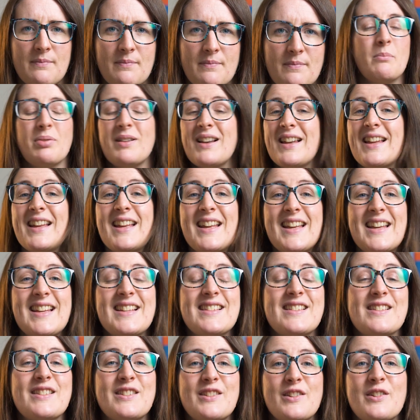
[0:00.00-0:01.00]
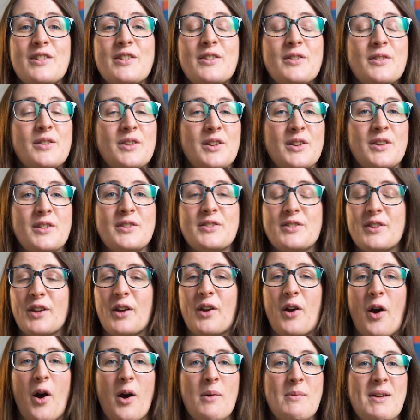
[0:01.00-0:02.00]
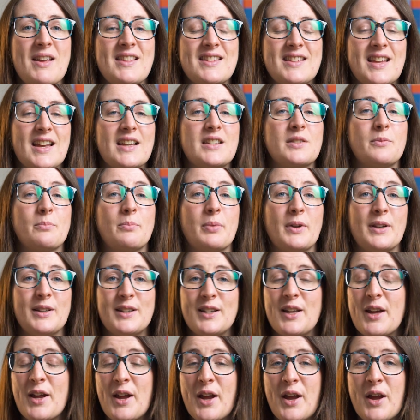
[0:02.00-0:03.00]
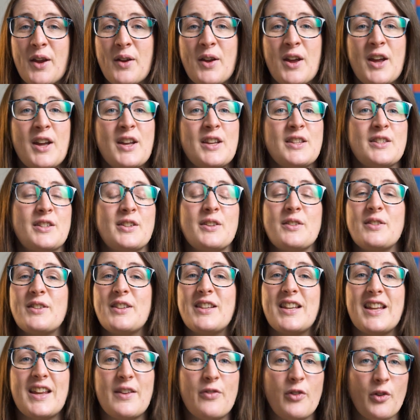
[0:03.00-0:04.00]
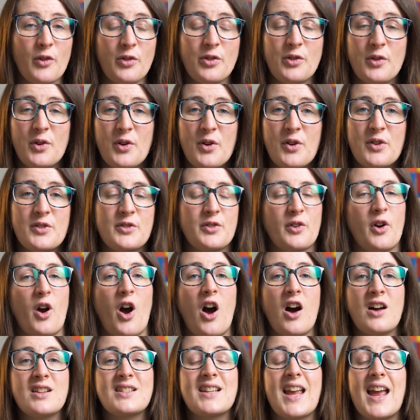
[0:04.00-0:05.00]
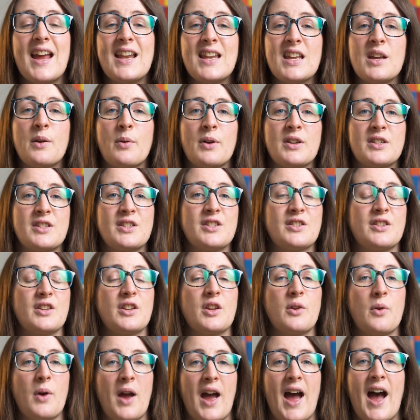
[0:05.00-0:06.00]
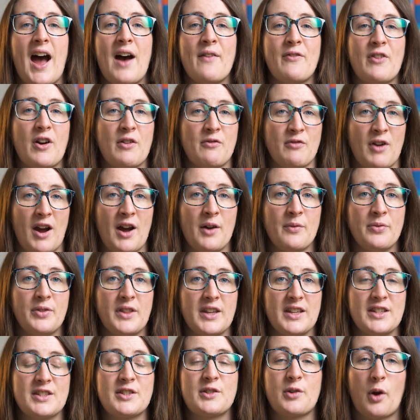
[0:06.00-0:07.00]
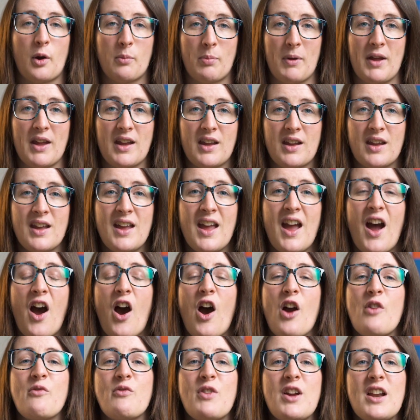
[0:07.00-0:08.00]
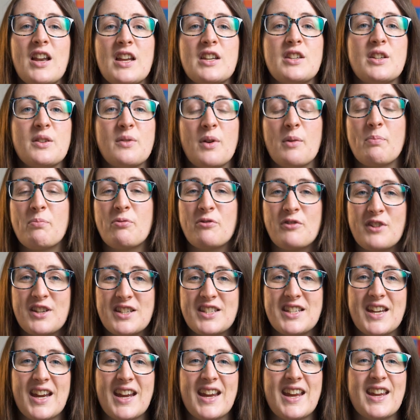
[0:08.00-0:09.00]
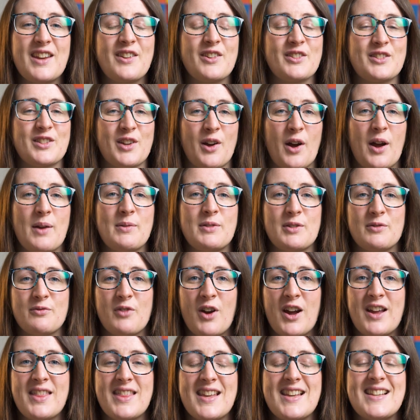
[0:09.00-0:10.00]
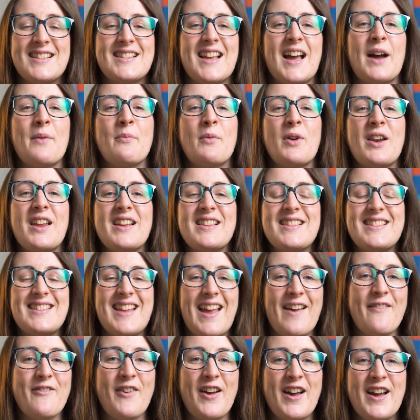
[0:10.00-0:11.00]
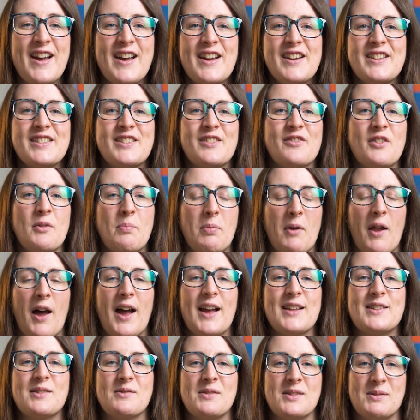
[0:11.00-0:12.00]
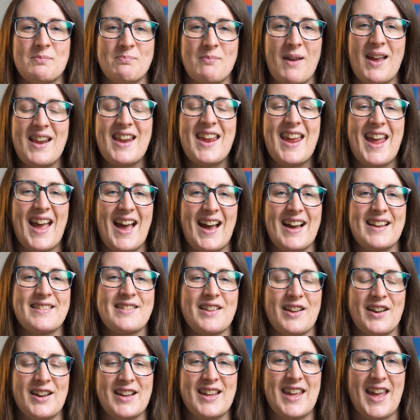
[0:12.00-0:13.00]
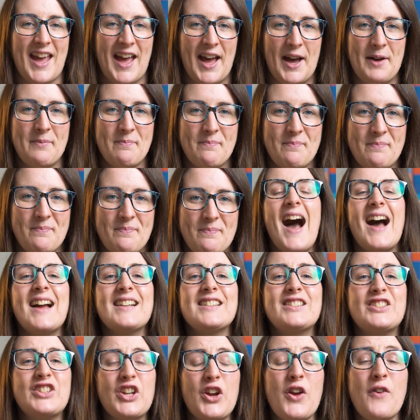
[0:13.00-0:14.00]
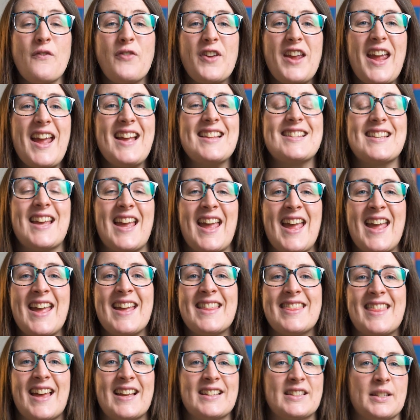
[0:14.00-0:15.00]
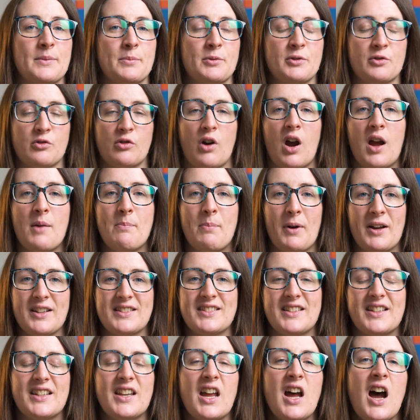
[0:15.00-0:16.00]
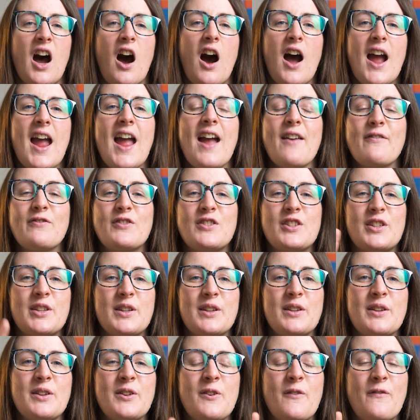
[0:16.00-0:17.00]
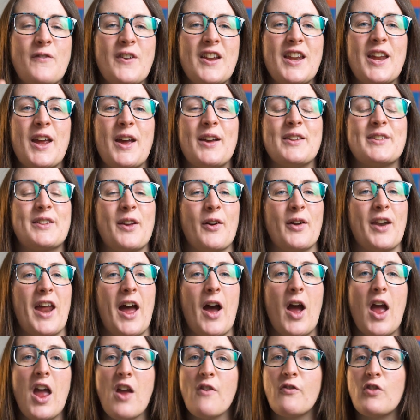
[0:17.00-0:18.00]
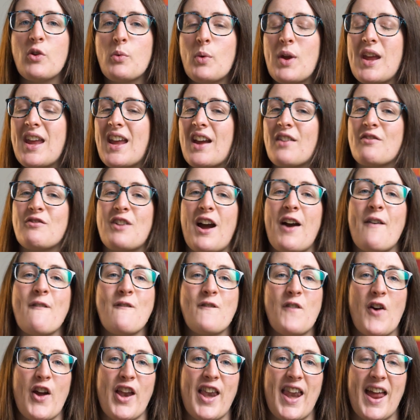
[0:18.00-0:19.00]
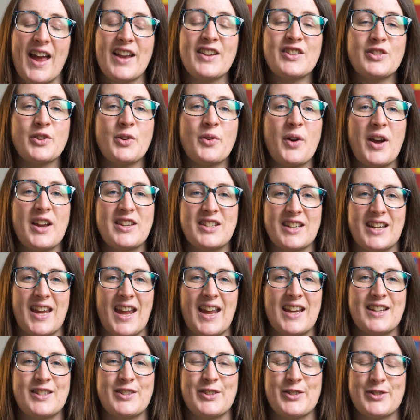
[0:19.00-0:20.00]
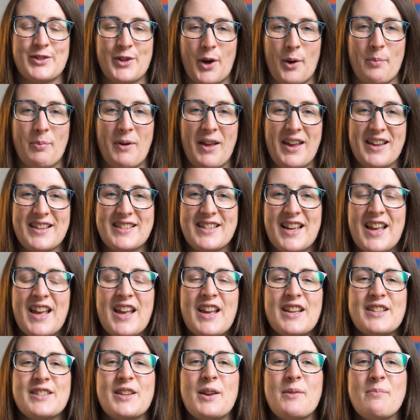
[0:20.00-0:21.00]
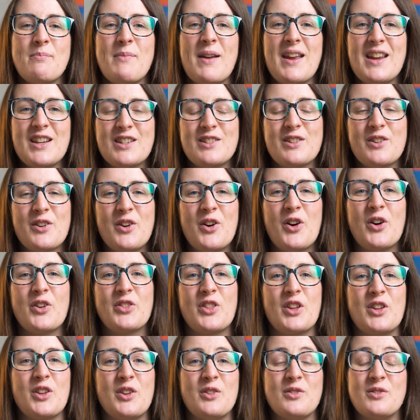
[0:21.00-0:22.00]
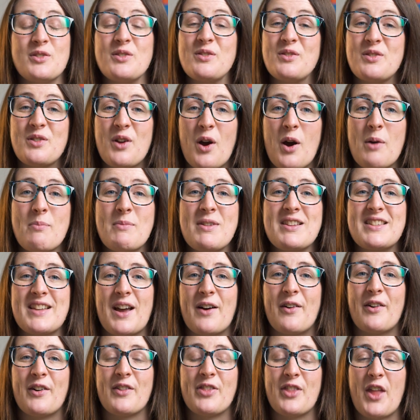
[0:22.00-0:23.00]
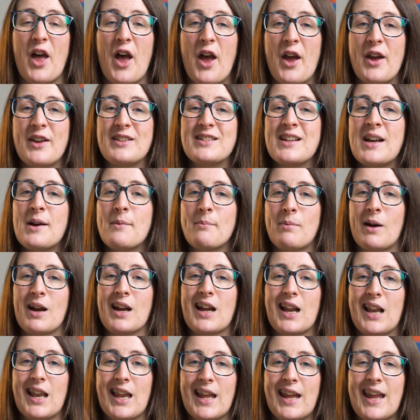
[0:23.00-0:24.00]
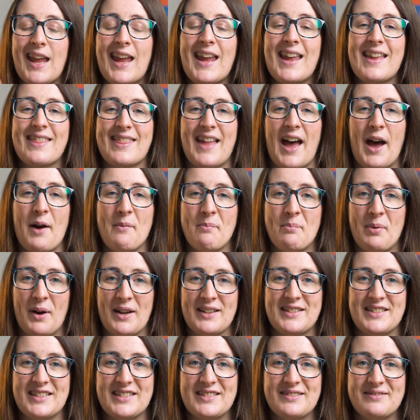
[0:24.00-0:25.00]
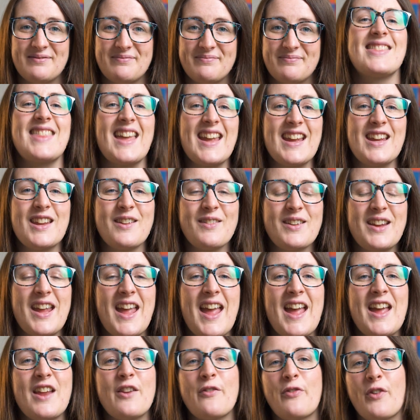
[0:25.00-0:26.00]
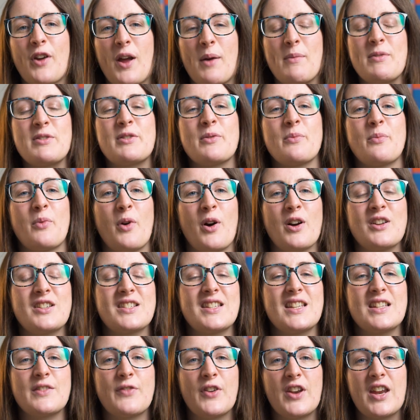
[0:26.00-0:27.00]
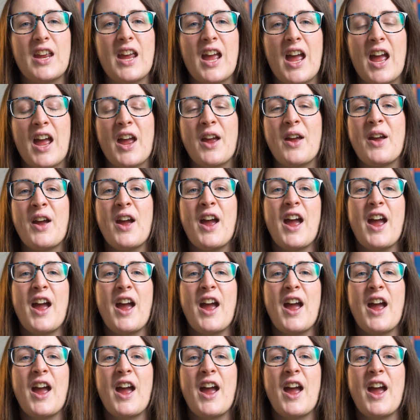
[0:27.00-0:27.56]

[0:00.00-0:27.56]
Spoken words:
Please do use the comment section below to leave your thoughts or ask any questions that you have around this topic. I really do appreciate your time to write these and will endeavour to reply to as many as I can. And don't forget to hit that subscribe button. I have 2 videos going out every week around financial education topics. So make sure that you do not miss out on those by clicking that button. Thank you again for coming to watch this video.